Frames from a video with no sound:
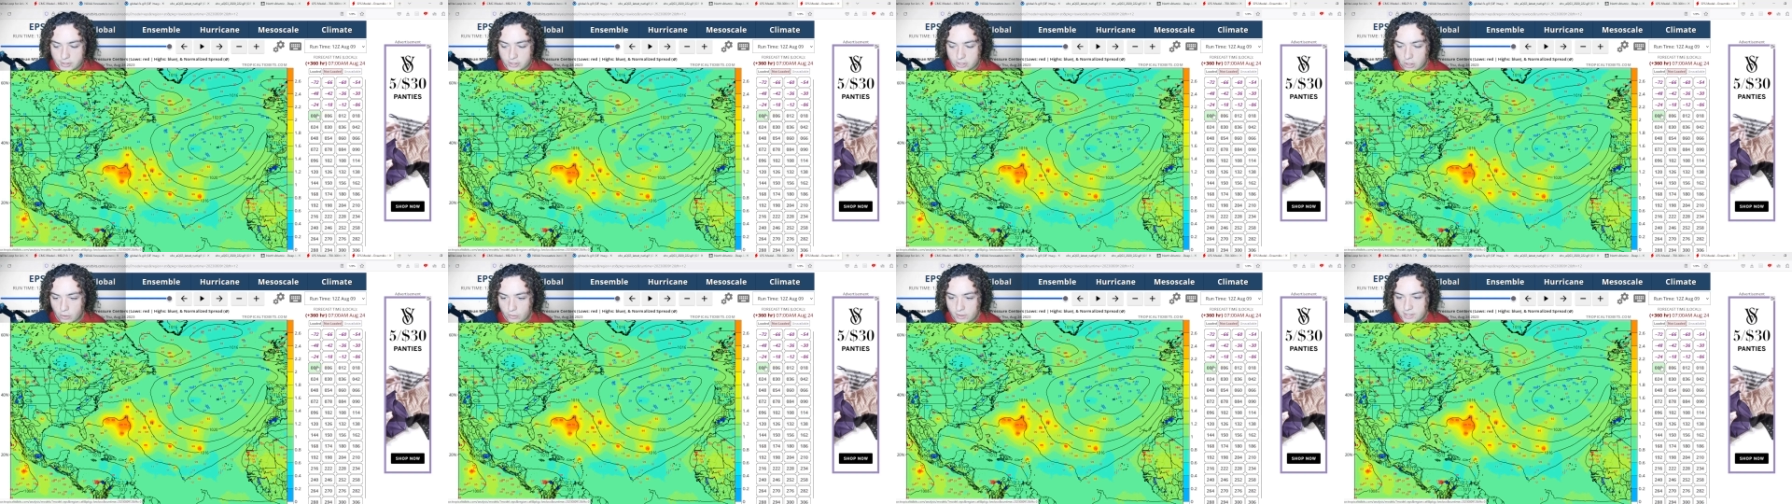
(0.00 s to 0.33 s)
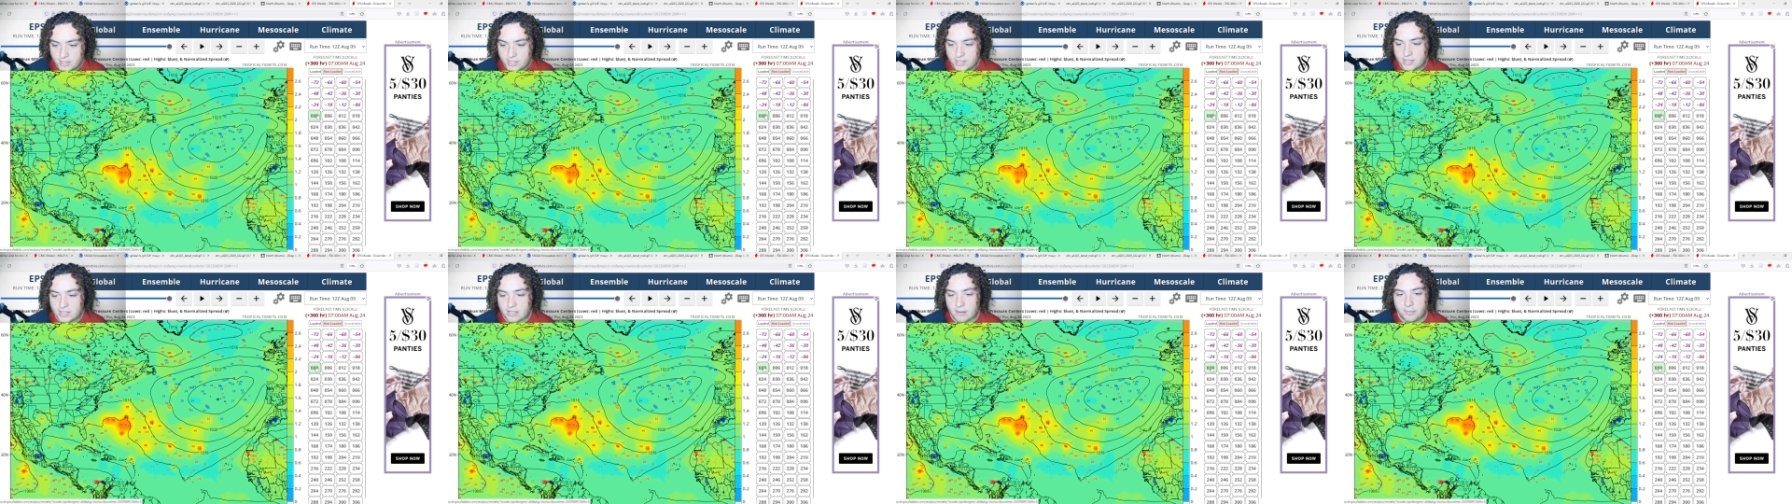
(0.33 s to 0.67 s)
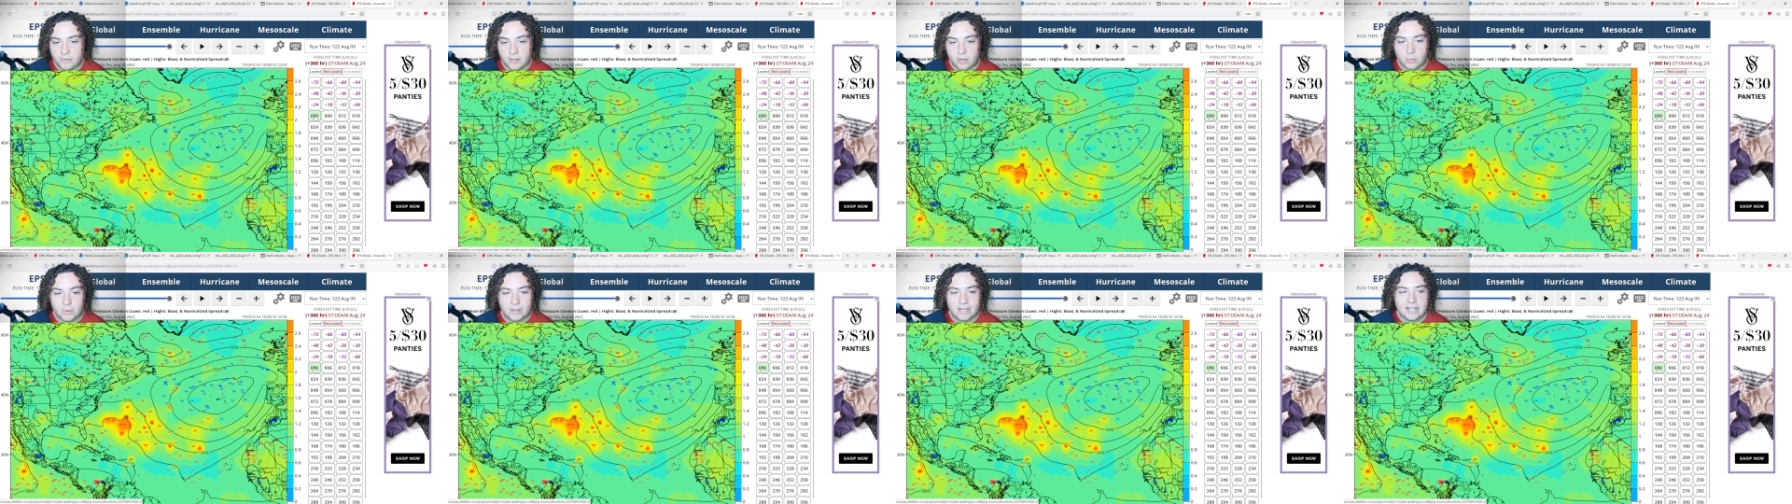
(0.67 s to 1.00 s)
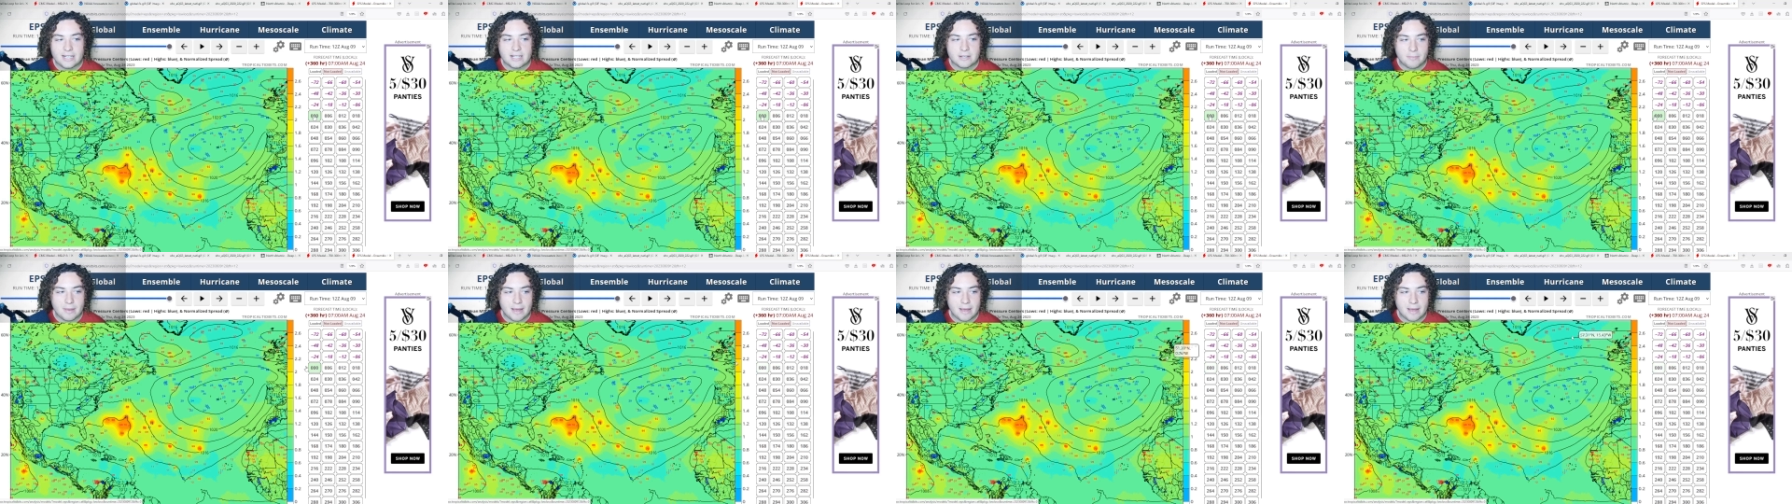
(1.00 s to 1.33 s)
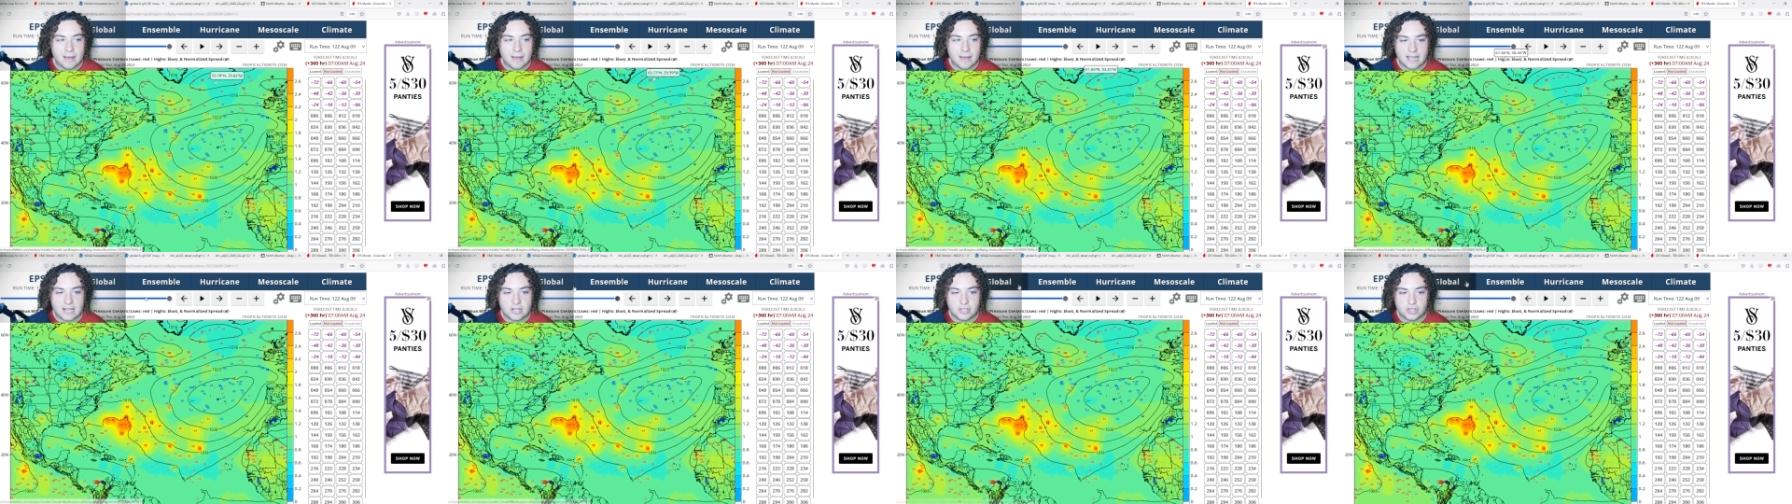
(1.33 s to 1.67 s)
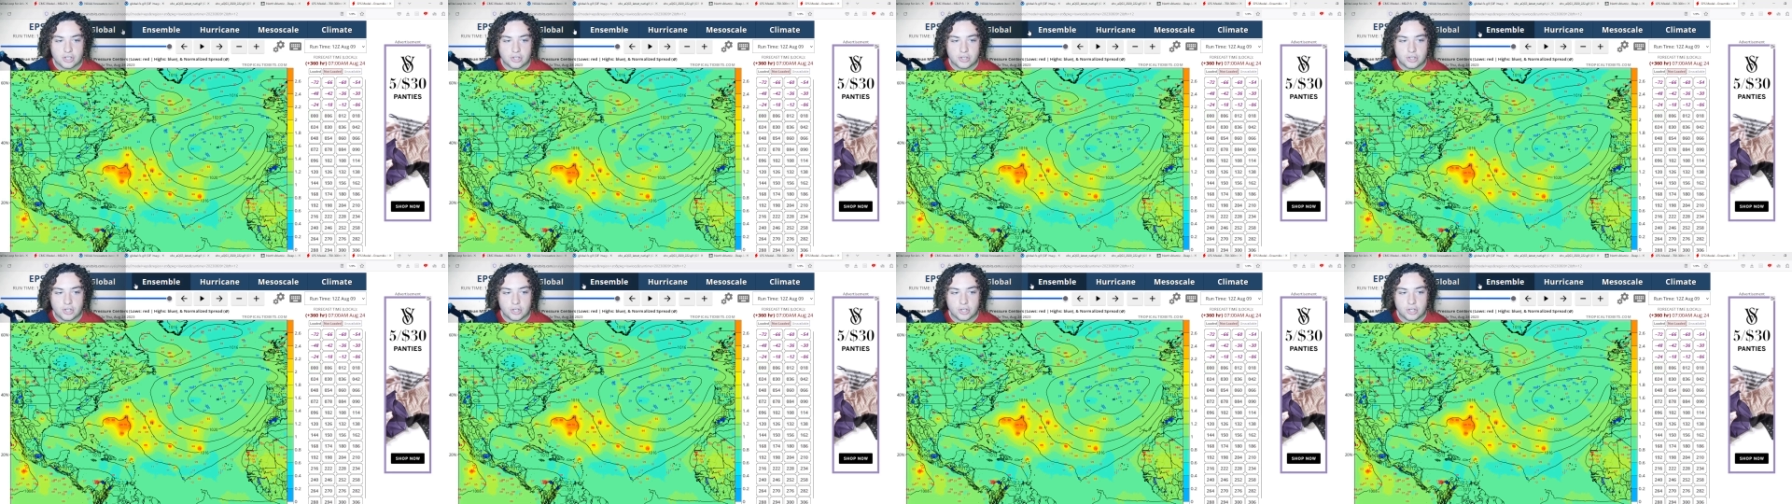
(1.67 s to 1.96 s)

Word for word: So, this is something we need to pay attention